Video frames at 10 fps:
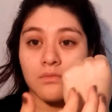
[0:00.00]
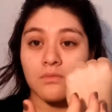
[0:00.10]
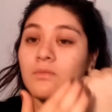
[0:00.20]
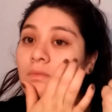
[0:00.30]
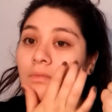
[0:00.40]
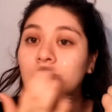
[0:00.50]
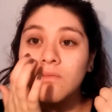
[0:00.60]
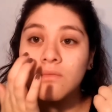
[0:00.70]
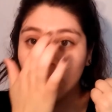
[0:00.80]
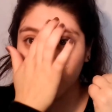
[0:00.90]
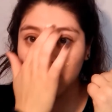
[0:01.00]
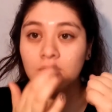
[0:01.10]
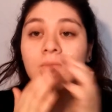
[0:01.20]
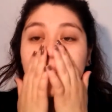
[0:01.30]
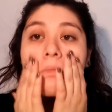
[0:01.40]
all day nourish because
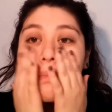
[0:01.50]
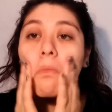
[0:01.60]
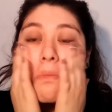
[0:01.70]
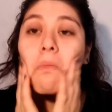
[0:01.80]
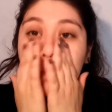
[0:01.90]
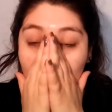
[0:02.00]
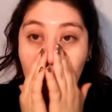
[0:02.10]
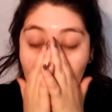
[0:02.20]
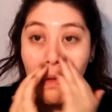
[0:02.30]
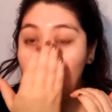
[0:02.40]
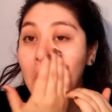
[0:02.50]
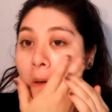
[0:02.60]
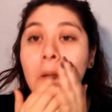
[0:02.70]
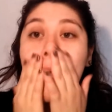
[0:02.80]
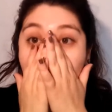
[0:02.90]
my skin has been super
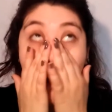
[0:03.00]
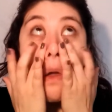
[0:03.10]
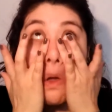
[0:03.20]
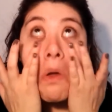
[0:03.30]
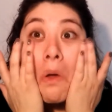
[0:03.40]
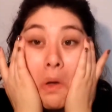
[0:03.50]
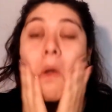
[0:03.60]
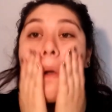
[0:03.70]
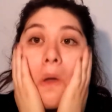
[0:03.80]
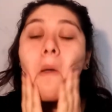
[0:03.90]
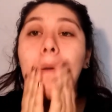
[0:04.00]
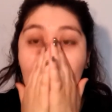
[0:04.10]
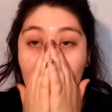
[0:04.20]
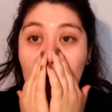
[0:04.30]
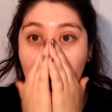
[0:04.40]
dry. So I'm going to apply this
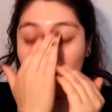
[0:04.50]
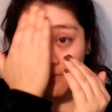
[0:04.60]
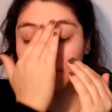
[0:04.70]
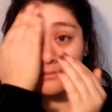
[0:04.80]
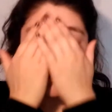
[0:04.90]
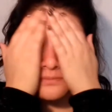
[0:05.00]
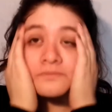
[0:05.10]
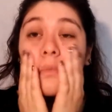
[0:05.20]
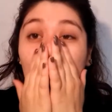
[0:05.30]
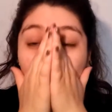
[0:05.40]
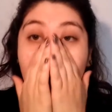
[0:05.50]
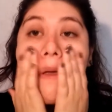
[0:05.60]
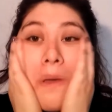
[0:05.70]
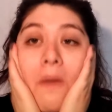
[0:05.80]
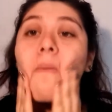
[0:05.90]
all over my face. And
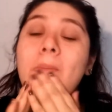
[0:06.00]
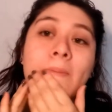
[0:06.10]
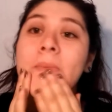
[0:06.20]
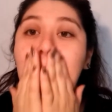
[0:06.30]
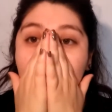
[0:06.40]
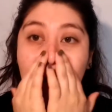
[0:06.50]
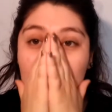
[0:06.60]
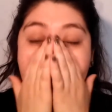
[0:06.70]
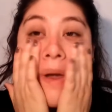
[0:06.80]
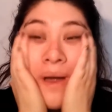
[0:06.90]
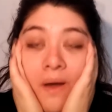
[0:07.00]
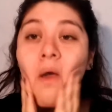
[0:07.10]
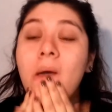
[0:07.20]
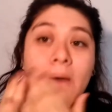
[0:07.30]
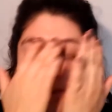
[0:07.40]
then I'm going to be taking the
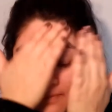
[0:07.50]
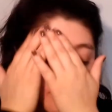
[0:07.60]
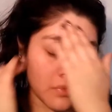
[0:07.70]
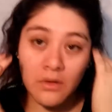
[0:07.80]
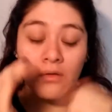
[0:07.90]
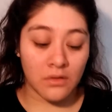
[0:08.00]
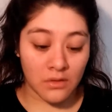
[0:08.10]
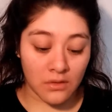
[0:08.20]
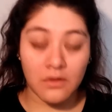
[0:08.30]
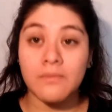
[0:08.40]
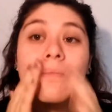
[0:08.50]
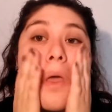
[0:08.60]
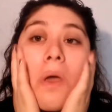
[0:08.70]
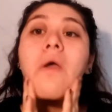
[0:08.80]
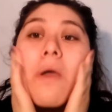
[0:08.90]
POREfessional by Benefit as a
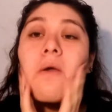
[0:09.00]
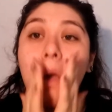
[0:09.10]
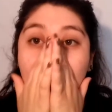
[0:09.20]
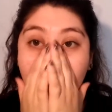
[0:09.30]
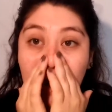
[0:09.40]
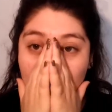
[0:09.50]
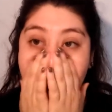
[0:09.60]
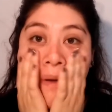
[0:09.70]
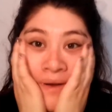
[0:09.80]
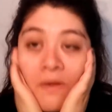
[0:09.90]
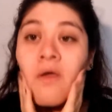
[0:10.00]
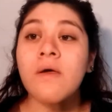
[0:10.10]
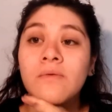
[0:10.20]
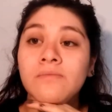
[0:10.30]
base primer. And